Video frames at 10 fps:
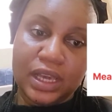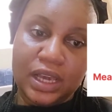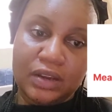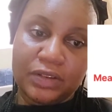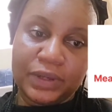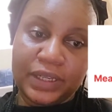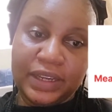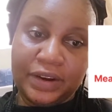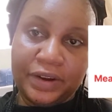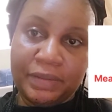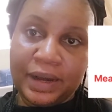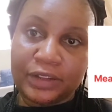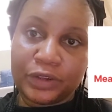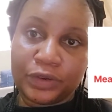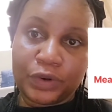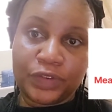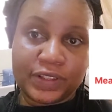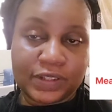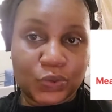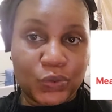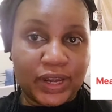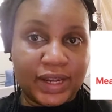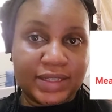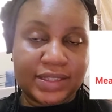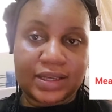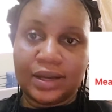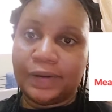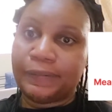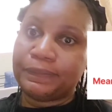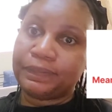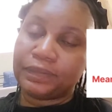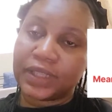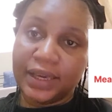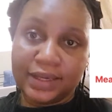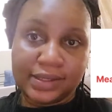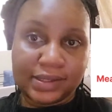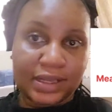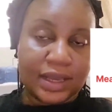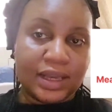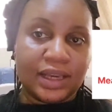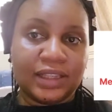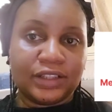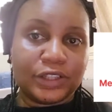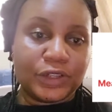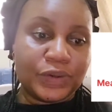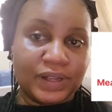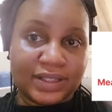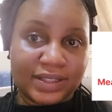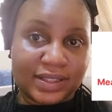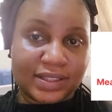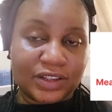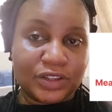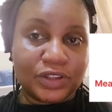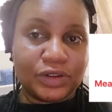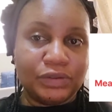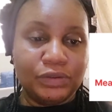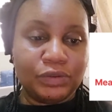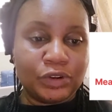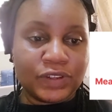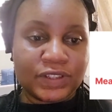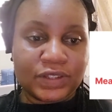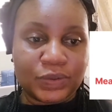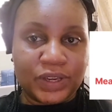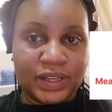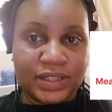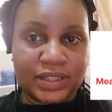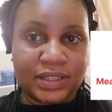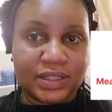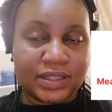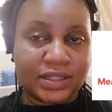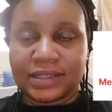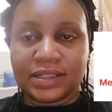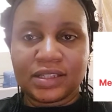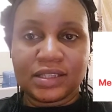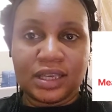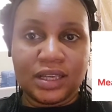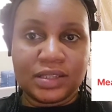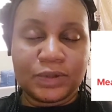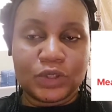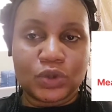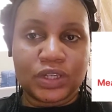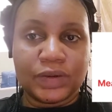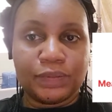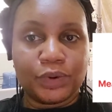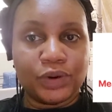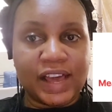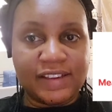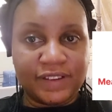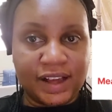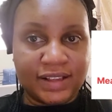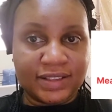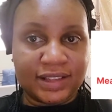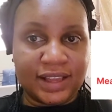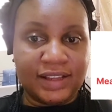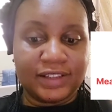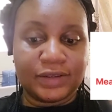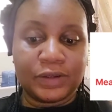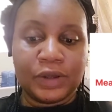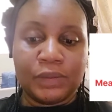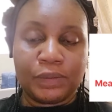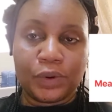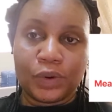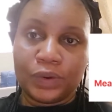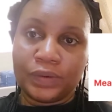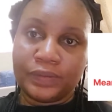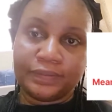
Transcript: We've been hearing about the Roe versus Wade case in the U.S. Roe versus Wade is this case between pro-lifers and pro-women's